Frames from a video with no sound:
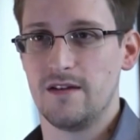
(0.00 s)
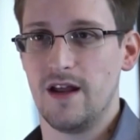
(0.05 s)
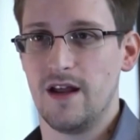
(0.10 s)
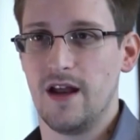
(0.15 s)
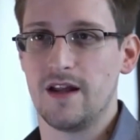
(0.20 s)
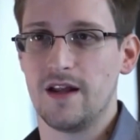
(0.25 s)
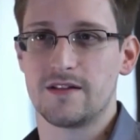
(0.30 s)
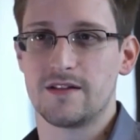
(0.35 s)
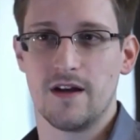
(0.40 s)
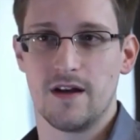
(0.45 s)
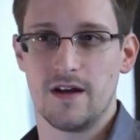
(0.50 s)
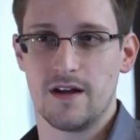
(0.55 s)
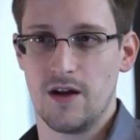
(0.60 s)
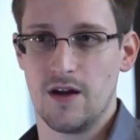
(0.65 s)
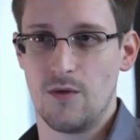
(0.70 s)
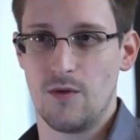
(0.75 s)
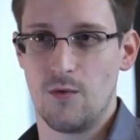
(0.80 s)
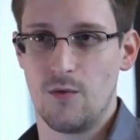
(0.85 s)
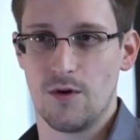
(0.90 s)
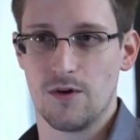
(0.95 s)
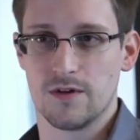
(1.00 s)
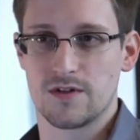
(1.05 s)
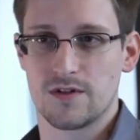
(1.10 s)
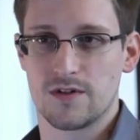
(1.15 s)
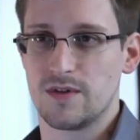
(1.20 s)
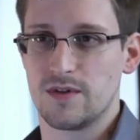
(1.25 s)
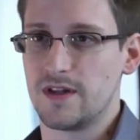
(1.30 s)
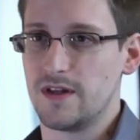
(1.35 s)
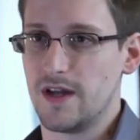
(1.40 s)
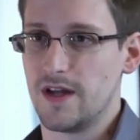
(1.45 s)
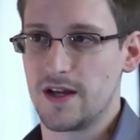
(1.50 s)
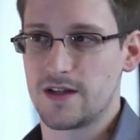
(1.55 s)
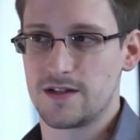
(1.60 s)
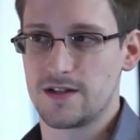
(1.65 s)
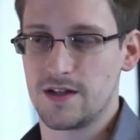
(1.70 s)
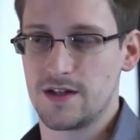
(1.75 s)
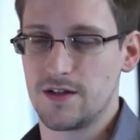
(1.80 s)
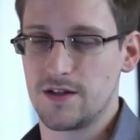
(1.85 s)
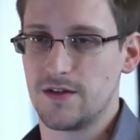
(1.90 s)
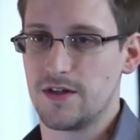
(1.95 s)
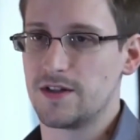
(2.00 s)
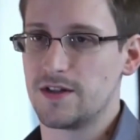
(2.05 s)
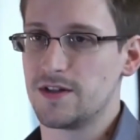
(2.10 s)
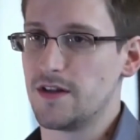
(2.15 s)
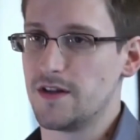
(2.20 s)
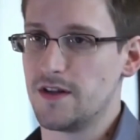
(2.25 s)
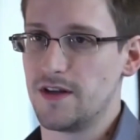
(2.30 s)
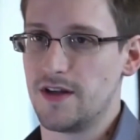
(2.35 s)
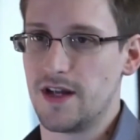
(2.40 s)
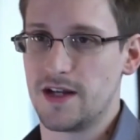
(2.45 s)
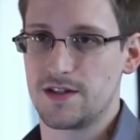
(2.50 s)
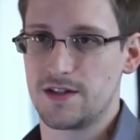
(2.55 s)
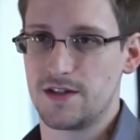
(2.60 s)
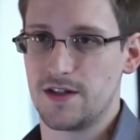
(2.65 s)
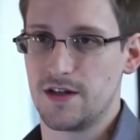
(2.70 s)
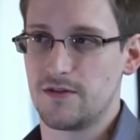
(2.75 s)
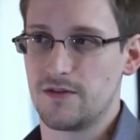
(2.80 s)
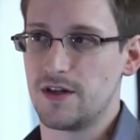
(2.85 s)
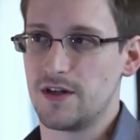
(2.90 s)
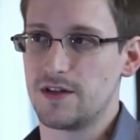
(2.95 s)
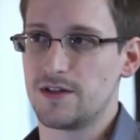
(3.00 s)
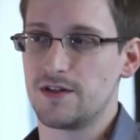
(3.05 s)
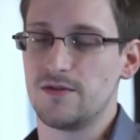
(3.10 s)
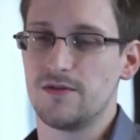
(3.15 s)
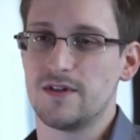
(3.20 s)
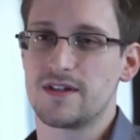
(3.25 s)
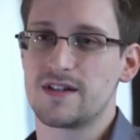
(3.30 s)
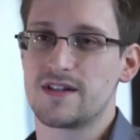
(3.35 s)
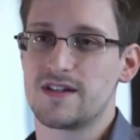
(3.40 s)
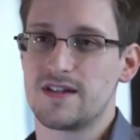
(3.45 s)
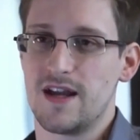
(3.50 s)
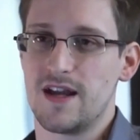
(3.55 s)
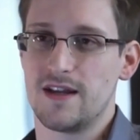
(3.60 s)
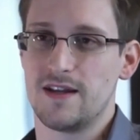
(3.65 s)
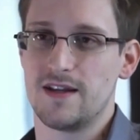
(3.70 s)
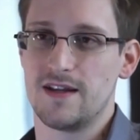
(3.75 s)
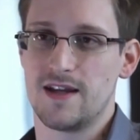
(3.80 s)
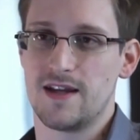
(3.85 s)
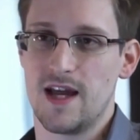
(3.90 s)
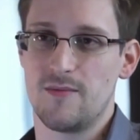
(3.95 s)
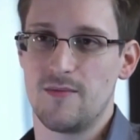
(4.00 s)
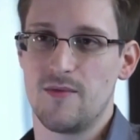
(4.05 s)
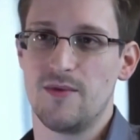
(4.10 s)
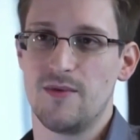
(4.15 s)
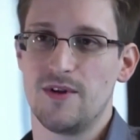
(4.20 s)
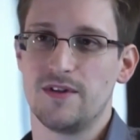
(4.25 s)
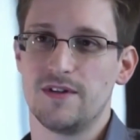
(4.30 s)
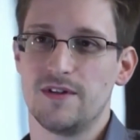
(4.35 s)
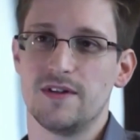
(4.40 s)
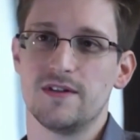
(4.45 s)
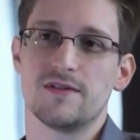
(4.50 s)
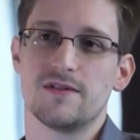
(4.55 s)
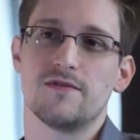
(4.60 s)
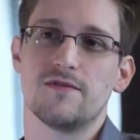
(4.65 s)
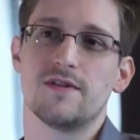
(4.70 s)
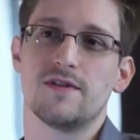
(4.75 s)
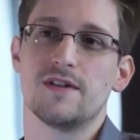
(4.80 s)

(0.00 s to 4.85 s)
and it's going to get worse with the next generation and the next generation who extend the capabilities of